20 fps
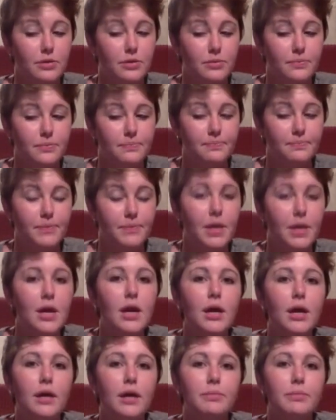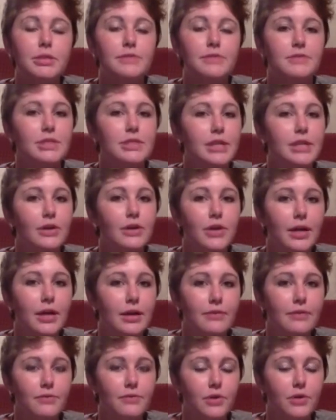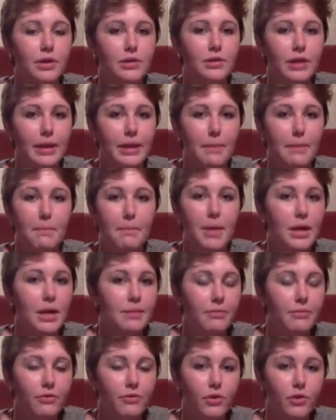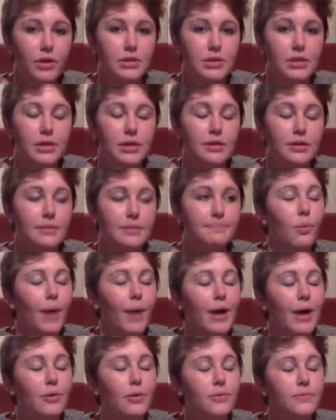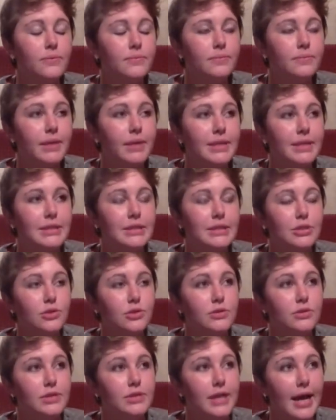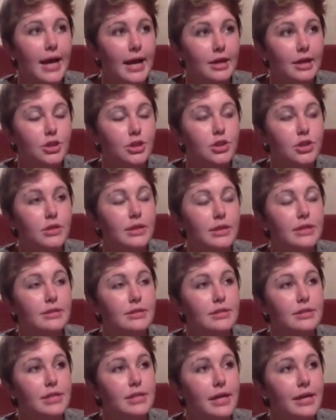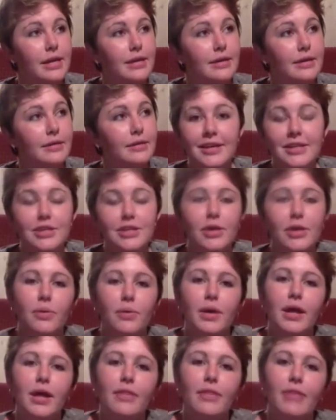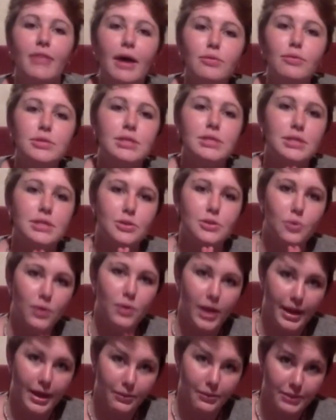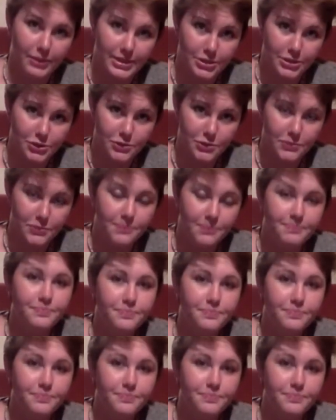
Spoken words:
I must have stared at it for a good like minute before I decided, wow, my teacher is actually insane. So that was the school I went to.